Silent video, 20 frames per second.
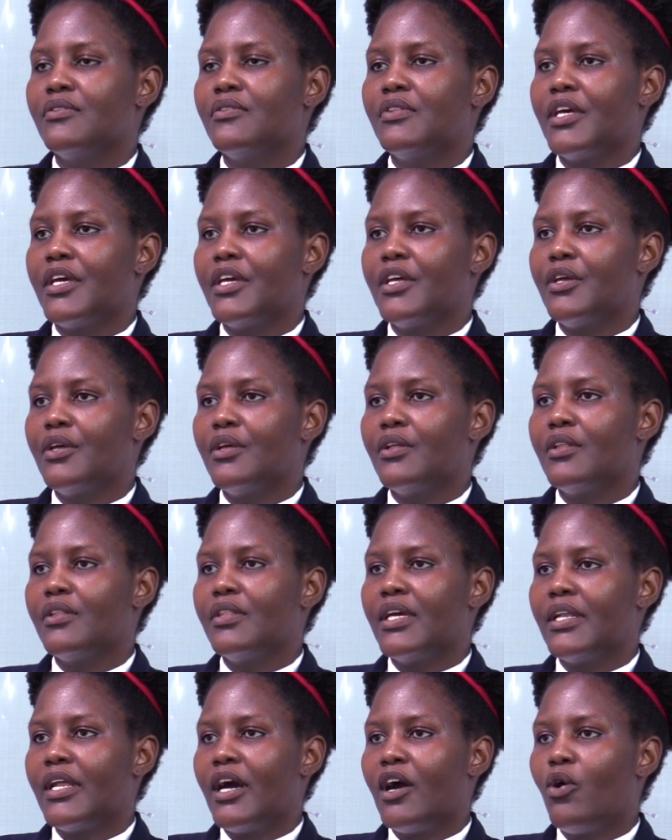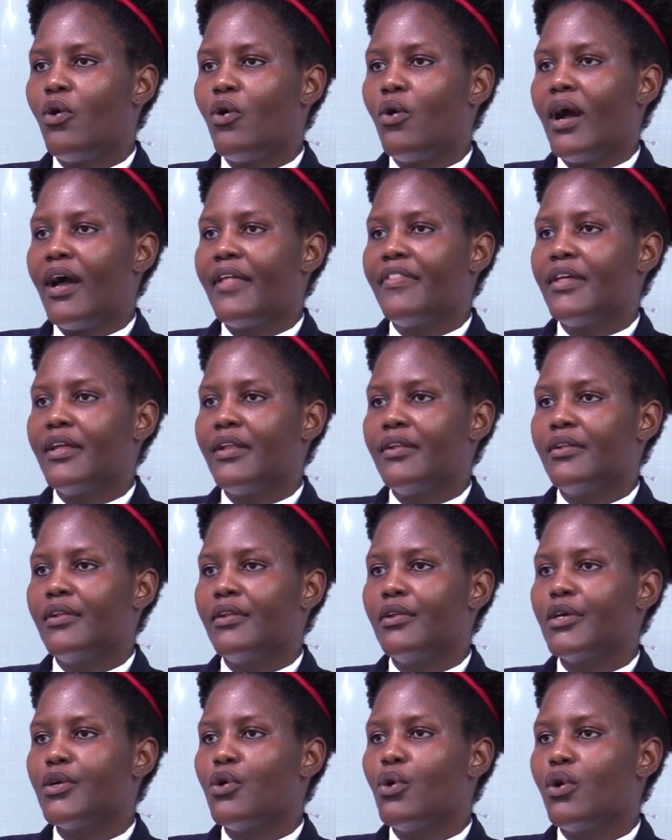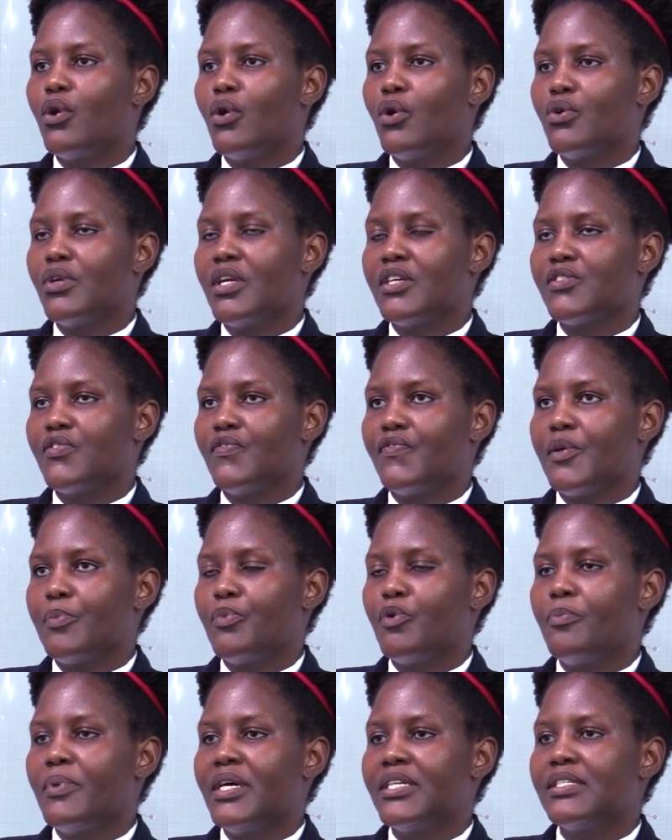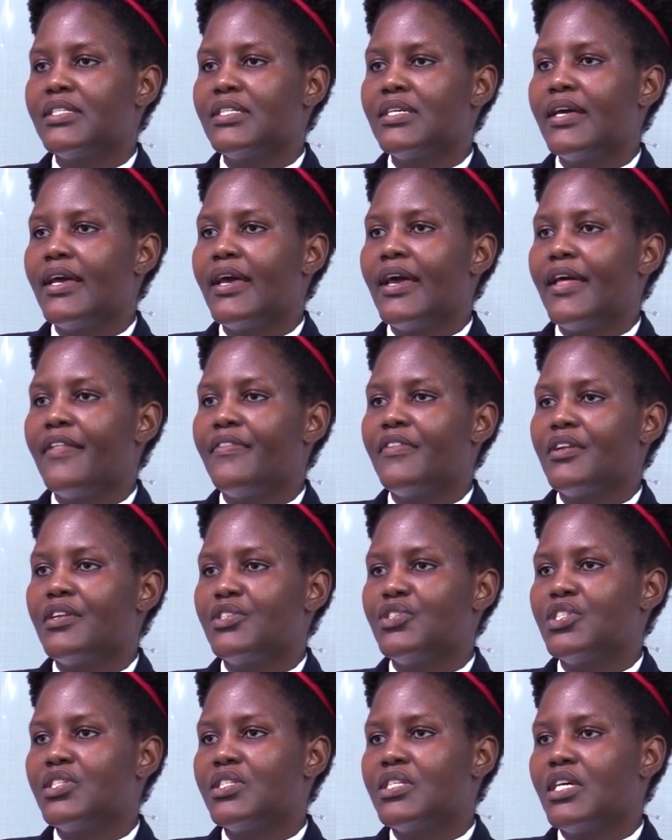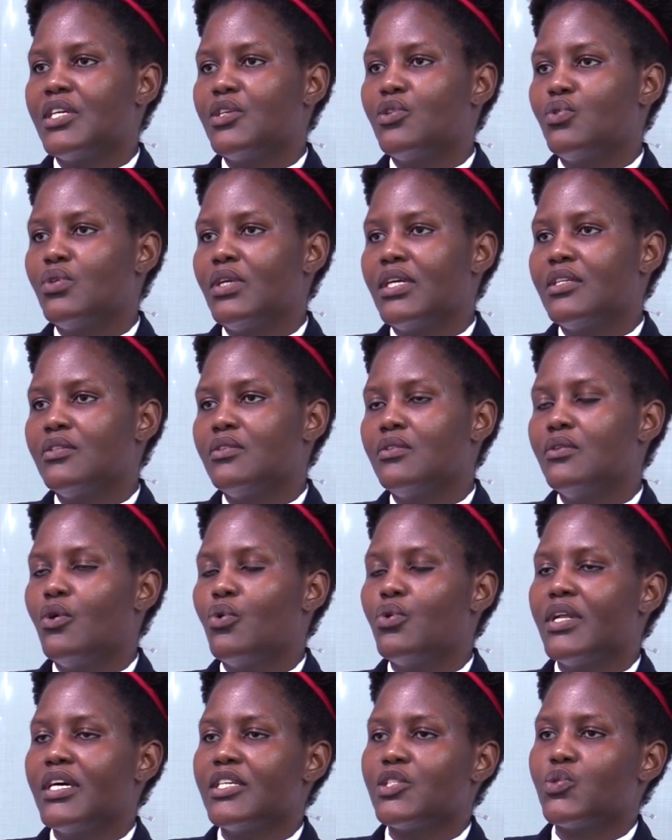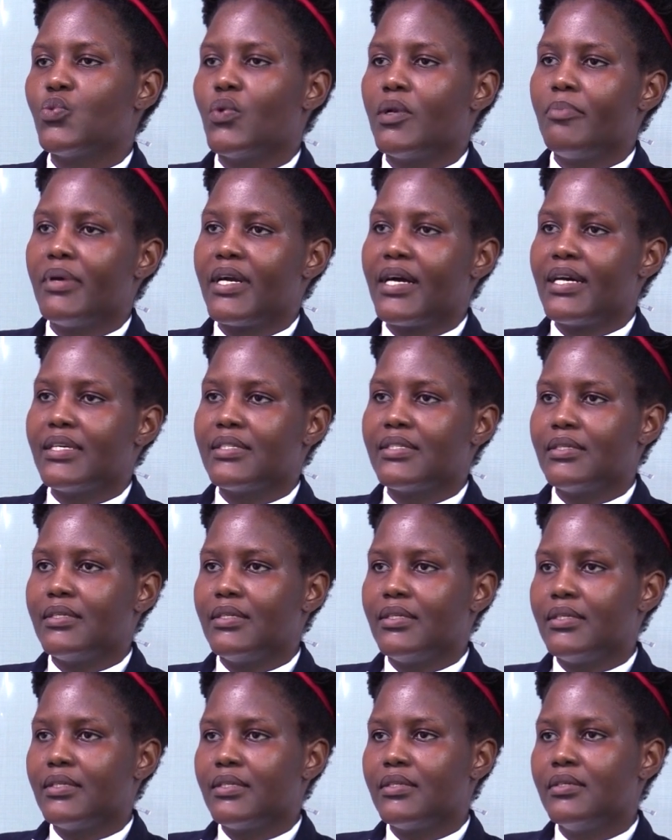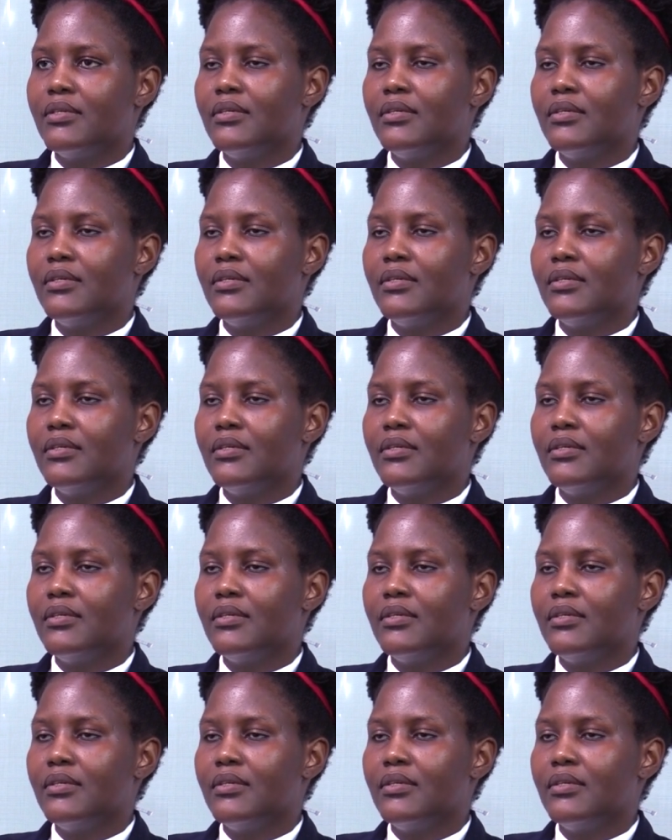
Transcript: they now are the legal owners of the property, and the registered owners will be cancelled.